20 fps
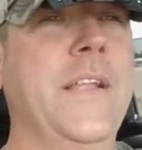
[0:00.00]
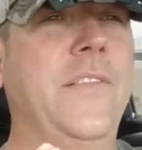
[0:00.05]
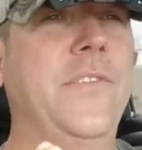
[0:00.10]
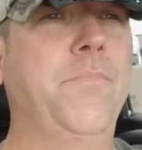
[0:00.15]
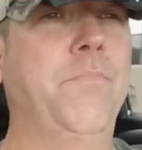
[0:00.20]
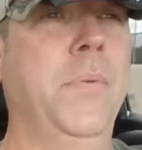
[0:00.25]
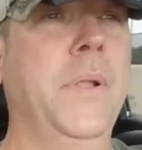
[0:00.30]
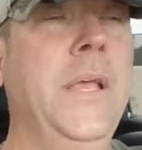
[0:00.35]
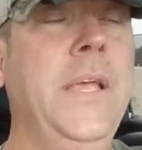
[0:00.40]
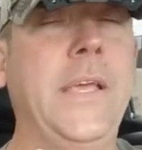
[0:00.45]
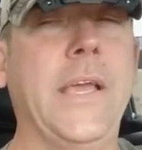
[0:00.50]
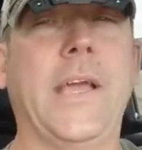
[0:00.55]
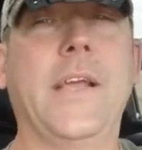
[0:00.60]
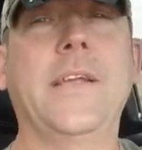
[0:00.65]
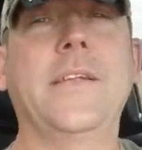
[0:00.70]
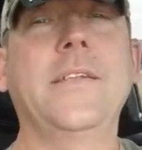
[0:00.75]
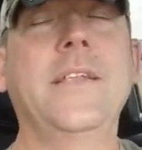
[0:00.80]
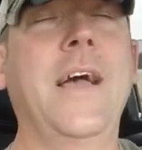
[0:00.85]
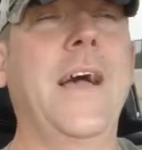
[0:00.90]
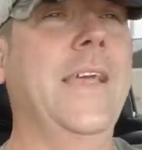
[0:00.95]
It's blinking.
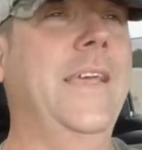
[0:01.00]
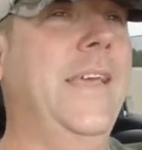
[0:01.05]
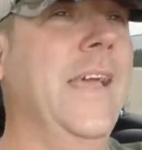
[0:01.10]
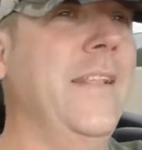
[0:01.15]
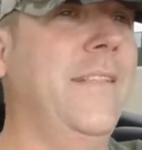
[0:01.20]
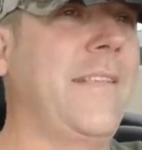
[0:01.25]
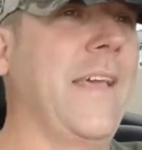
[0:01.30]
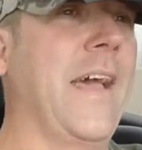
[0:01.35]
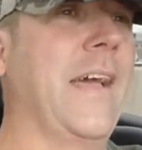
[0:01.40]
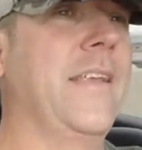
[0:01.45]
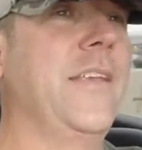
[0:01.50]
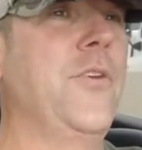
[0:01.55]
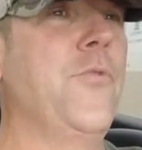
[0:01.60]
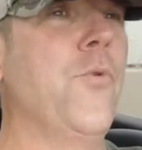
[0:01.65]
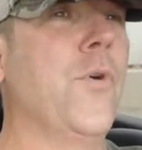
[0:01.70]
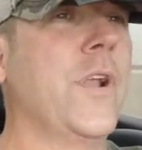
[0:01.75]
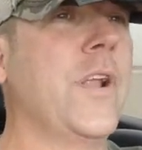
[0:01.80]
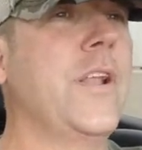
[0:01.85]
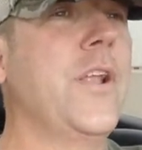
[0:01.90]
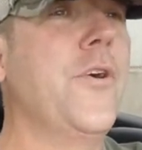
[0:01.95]
Now I get that. You
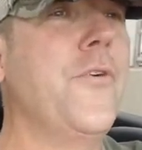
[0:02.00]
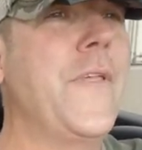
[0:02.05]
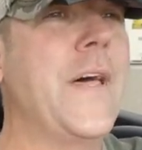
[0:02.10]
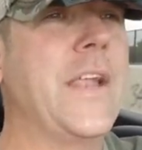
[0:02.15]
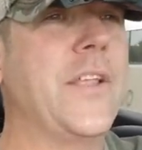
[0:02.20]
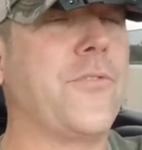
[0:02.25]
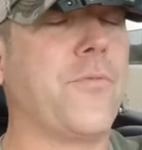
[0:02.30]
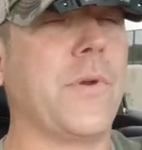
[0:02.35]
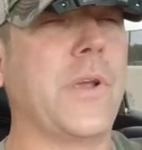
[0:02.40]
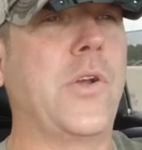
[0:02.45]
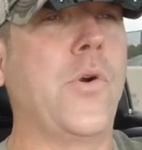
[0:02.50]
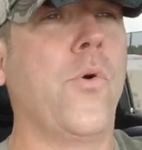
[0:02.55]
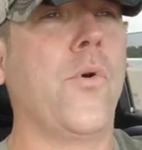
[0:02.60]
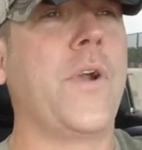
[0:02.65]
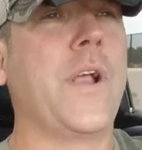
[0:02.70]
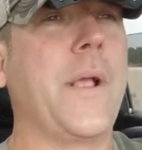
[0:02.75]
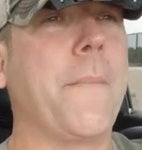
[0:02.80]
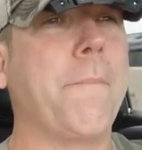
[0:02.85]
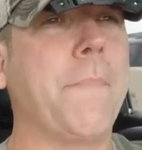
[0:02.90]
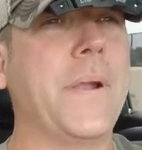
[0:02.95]
want to know that it's
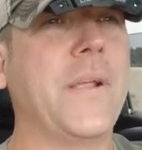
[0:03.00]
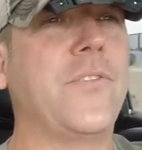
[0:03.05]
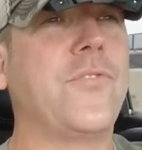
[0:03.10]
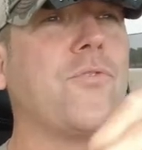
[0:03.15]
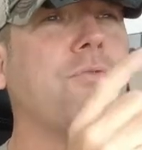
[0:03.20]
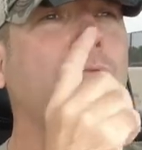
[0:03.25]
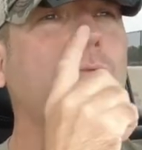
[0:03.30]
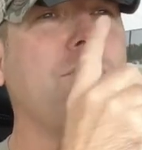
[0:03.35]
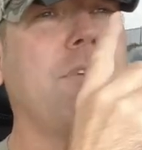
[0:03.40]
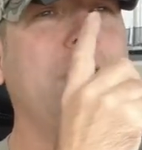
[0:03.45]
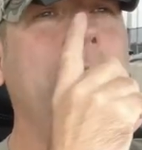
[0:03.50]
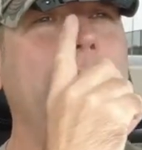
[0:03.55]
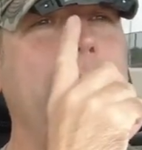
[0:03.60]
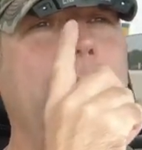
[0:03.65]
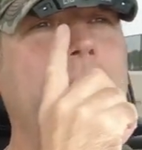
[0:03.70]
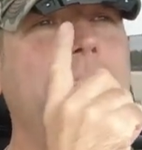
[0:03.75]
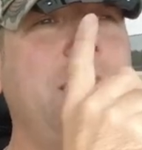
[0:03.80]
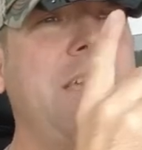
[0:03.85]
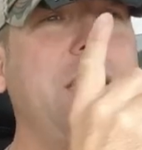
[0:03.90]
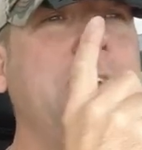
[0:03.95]
recording, but it's right
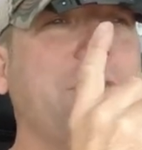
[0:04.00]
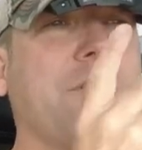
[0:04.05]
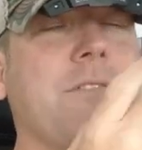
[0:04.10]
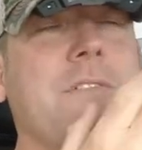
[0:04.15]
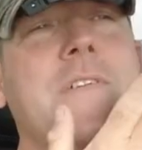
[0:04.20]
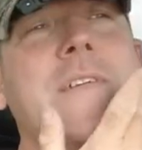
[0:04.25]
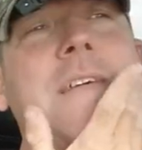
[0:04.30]
here.